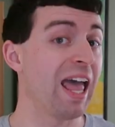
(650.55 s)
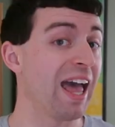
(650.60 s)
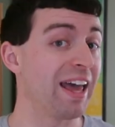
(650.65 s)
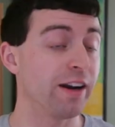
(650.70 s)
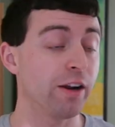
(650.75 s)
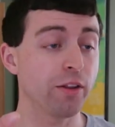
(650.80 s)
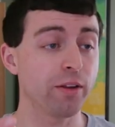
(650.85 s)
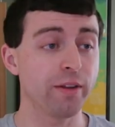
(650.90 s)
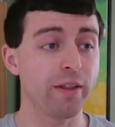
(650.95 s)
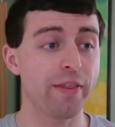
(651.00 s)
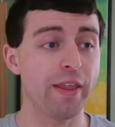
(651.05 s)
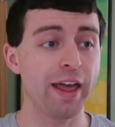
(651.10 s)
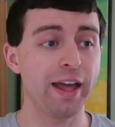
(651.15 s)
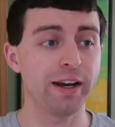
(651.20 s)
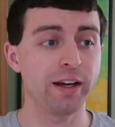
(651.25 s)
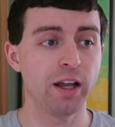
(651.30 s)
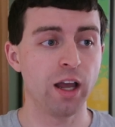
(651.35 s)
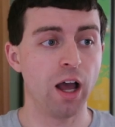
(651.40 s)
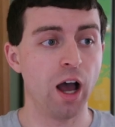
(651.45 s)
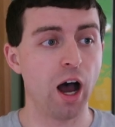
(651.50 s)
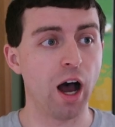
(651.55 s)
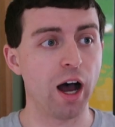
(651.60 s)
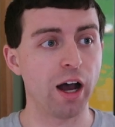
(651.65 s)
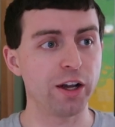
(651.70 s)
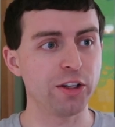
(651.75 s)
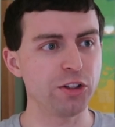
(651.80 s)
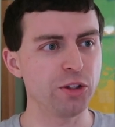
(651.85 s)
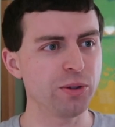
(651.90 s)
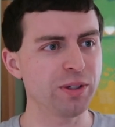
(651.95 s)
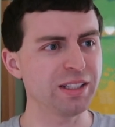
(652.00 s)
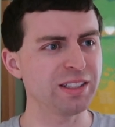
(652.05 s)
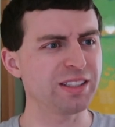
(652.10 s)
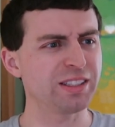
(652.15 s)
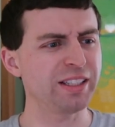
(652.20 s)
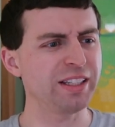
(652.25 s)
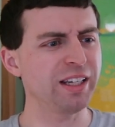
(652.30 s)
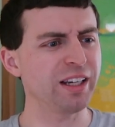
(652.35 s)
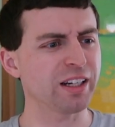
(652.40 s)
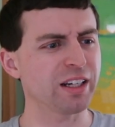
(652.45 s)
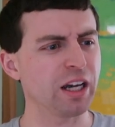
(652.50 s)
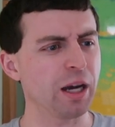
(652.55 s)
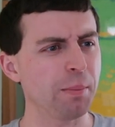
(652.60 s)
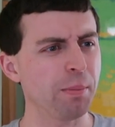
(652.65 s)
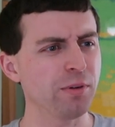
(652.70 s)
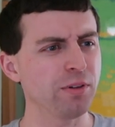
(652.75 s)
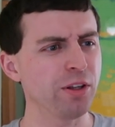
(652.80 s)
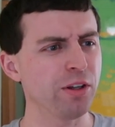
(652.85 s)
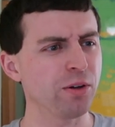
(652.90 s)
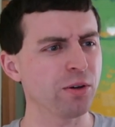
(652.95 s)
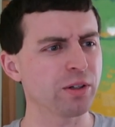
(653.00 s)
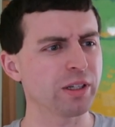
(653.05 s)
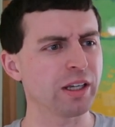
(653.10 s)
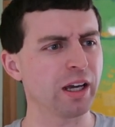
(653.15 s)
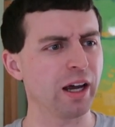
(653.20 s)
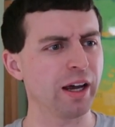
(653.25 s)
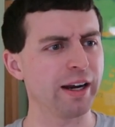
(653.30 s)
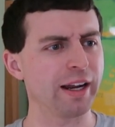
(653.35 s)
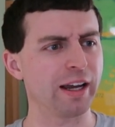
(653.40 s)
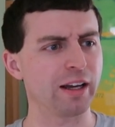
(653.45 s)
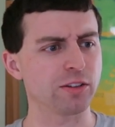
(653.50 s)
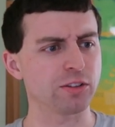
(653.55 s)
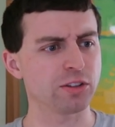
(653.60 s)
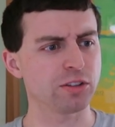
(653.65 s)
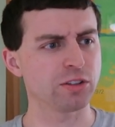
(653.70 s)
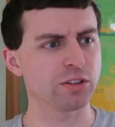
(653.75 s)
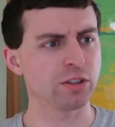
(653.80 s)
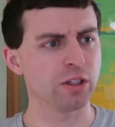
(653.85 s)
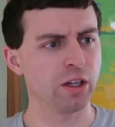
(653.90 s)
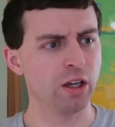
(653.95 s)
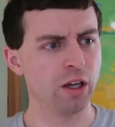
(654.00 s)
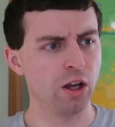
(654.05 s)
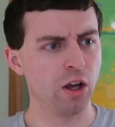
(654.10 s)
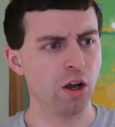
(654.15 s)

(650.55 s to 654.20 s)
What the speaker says: And other than that, you can see a couple little cutouts